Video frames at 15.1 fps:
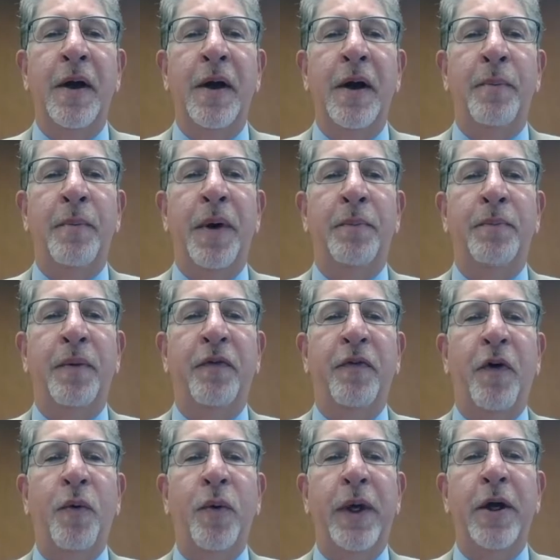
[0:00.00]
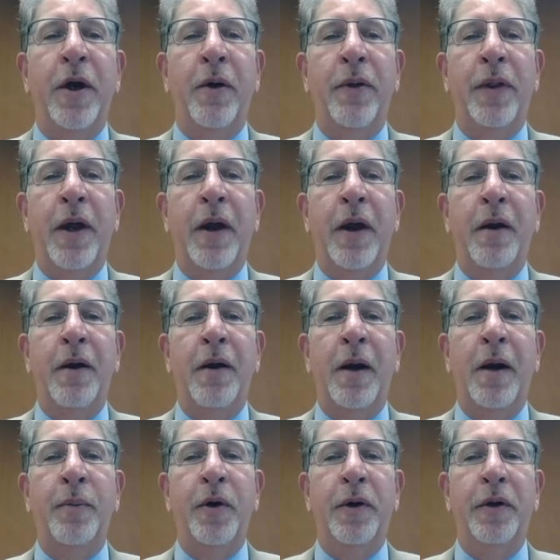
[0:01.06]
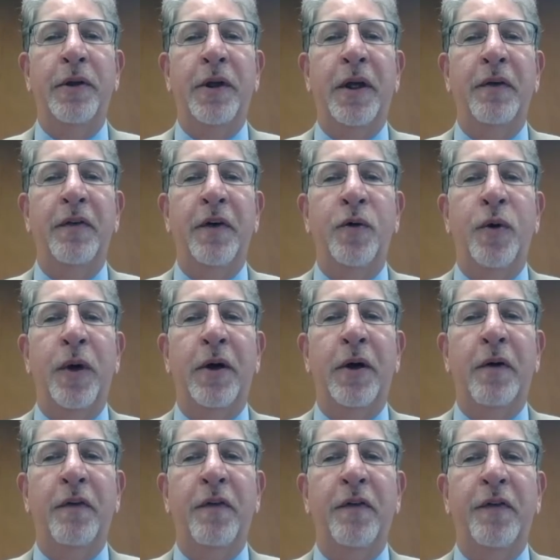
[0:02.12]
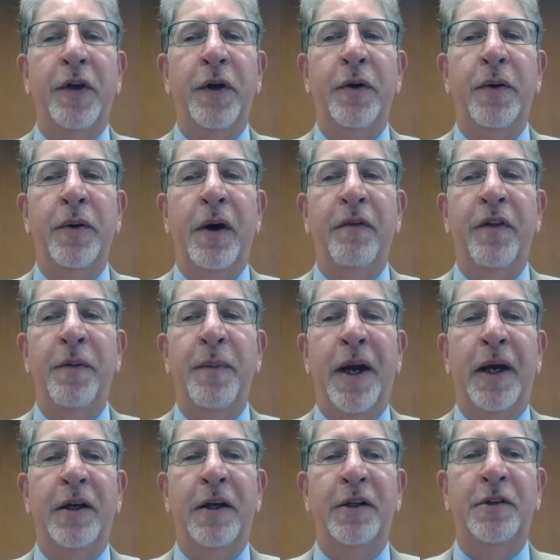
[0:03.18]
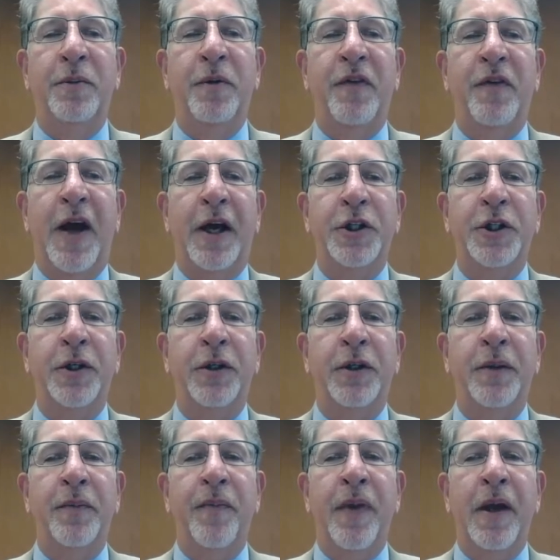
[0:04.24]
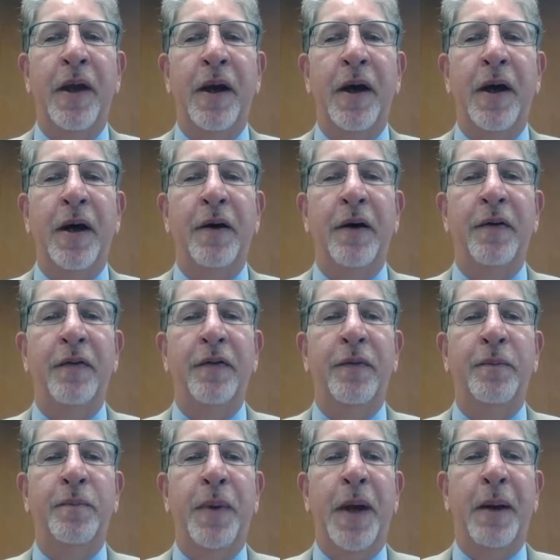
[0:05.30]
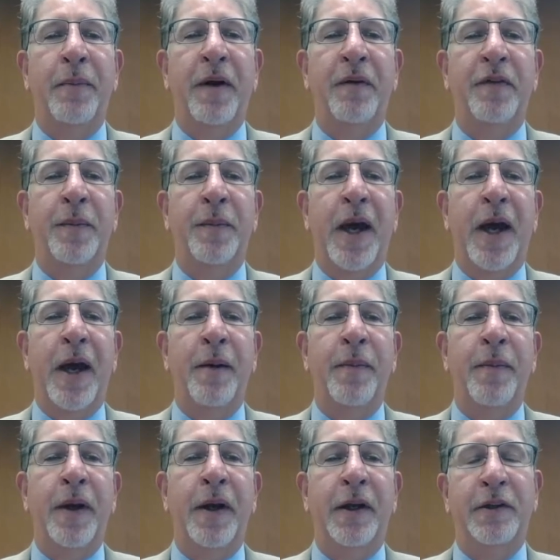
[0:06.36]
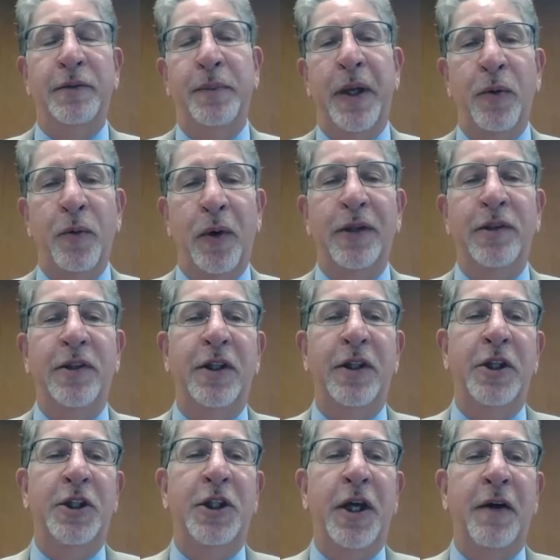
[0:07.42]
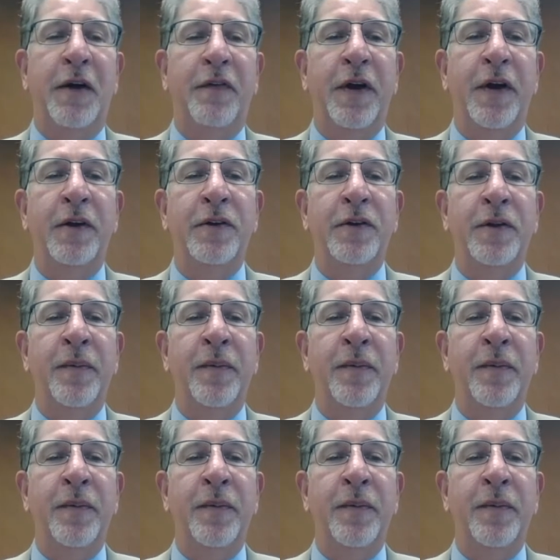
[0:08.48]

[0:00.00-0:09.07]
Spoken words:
But before we go there, I'm going to give a quick overview of the mechanism of action of Pamrevlumab and explain what CTGF is.